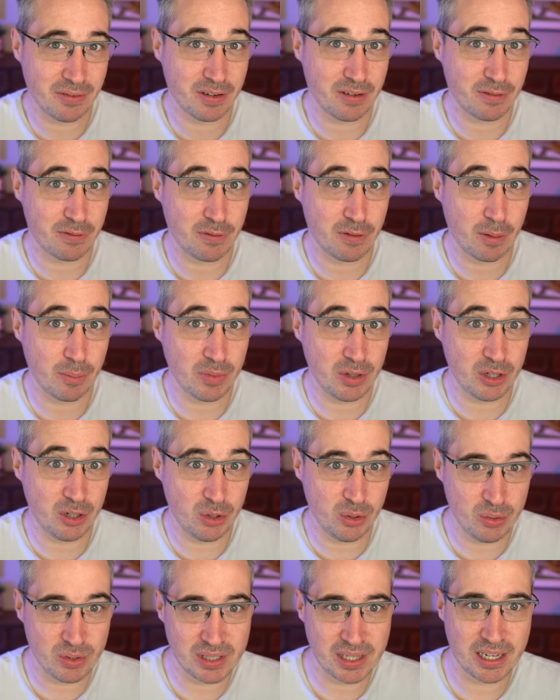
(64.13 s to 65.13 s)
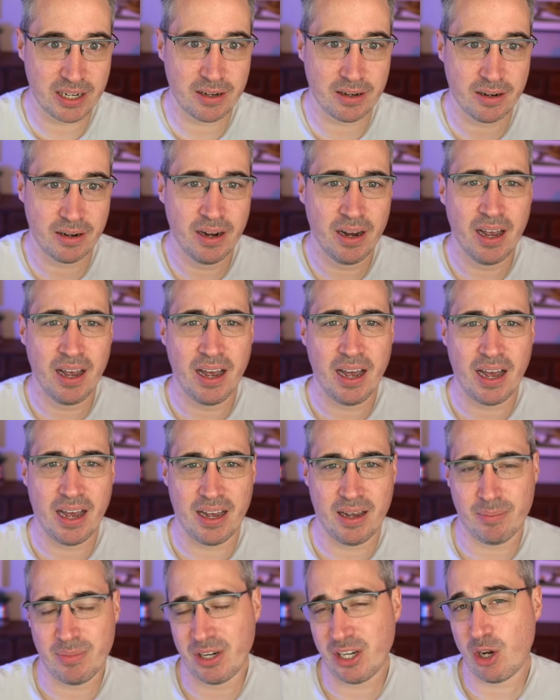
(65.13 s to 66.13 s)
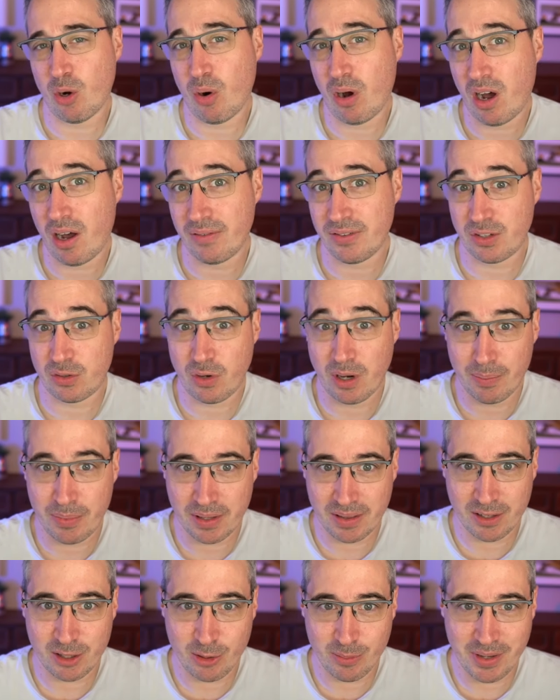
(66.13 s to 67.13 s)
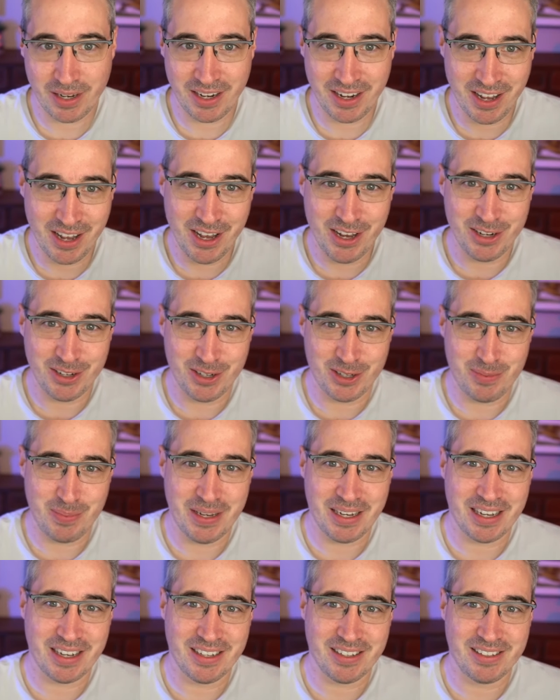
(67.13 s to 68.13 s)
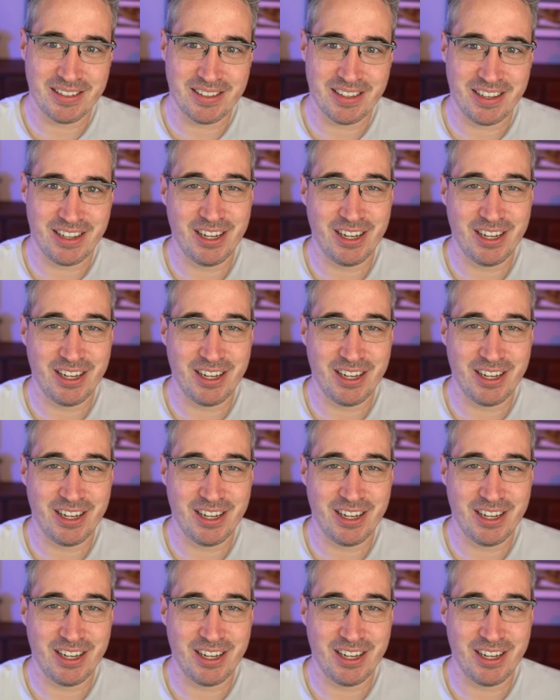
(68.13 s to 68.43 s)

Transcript: different from the newsletter. Uh, I'm going to go off script a little bit just because